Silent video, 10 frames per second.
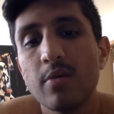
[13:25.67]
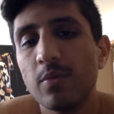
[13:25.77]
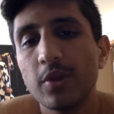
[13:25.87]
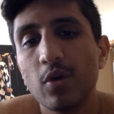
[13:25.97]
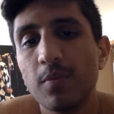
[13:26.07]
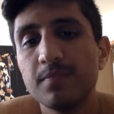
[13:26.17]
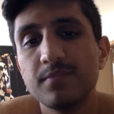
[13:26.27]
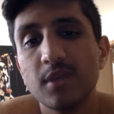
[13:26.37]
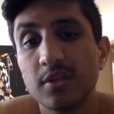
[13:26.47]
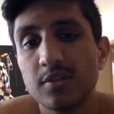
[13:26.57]
Really hope
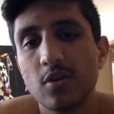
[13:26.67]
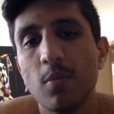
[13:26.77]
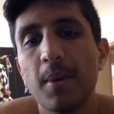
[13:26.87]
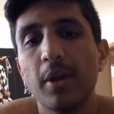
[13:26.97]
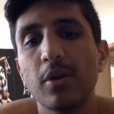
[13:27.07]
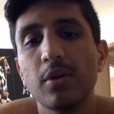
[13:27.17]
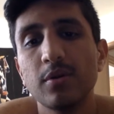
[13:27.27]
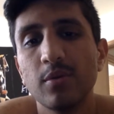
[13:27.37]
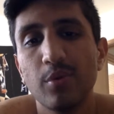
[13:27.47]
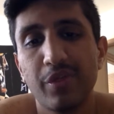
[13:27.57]
things go better
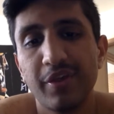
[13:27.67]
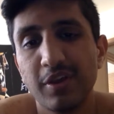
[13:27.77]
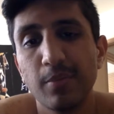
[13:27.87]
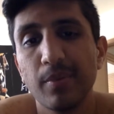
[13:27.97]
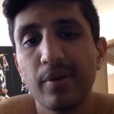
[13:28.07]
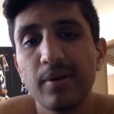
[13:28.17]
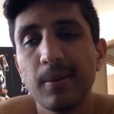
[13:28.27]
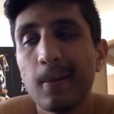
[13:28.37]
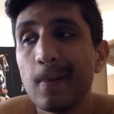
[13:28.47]
with the Humira.